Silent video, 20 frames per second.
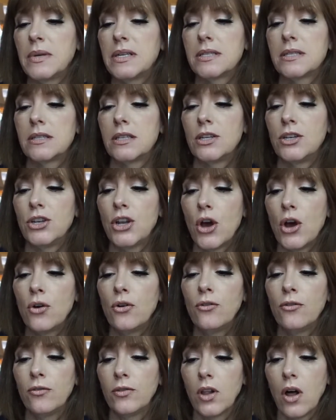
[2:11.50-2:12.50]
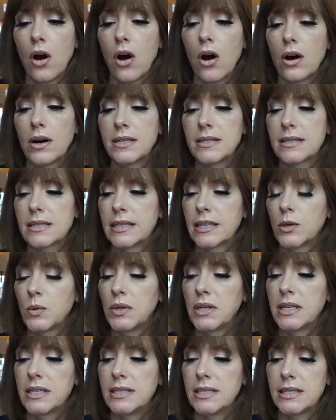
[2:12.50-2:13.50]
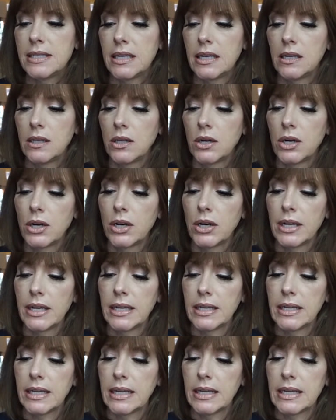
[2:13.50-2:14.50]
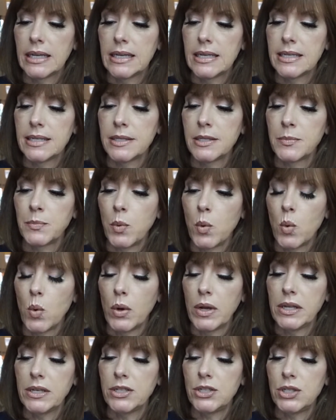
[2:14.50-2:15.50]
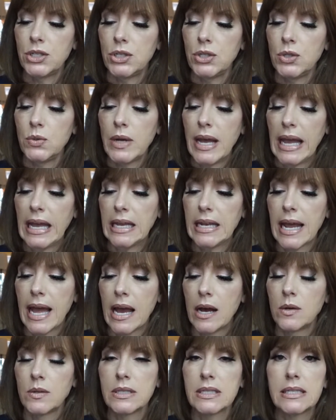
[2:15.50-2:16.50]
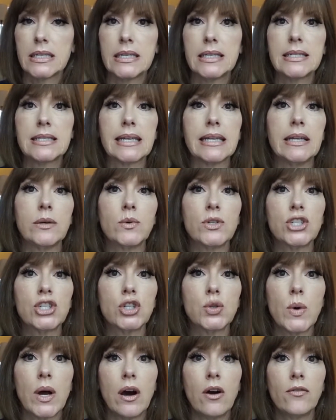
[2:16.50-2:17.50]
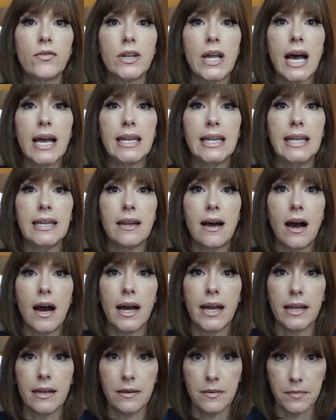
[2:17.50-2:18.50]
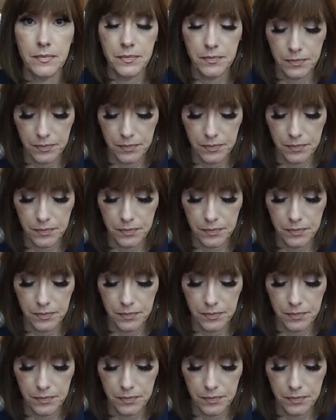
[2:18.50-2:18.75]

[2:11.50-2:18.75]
is the No Flaws Liquid Concealer. It is 0.28 ounces, and it was $12.99.